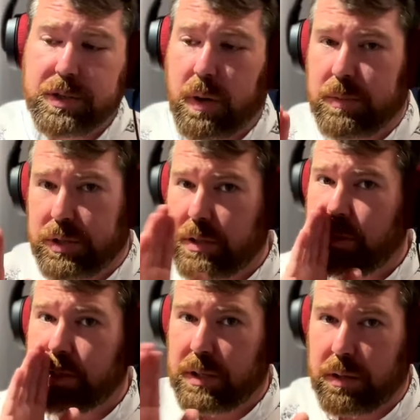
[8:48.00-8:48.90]
I'm just
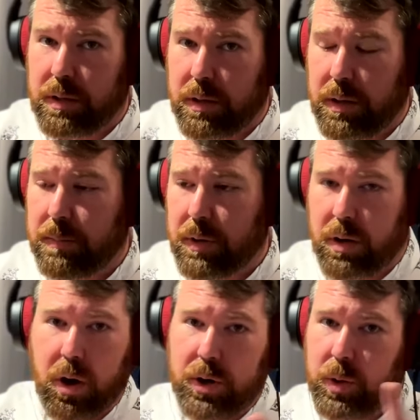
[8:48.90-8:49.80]
using a
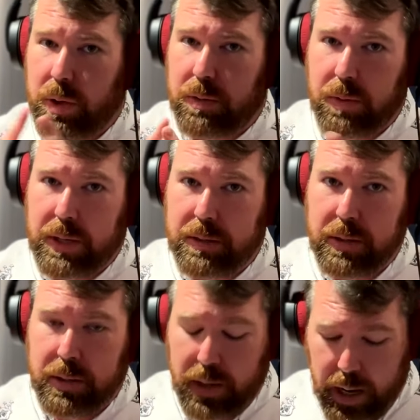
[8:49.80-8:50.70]
cardioid, right?
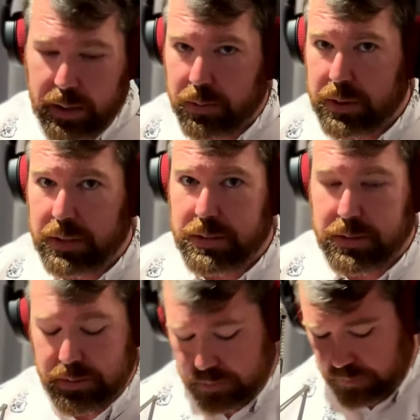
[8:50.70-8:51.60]
I don't need to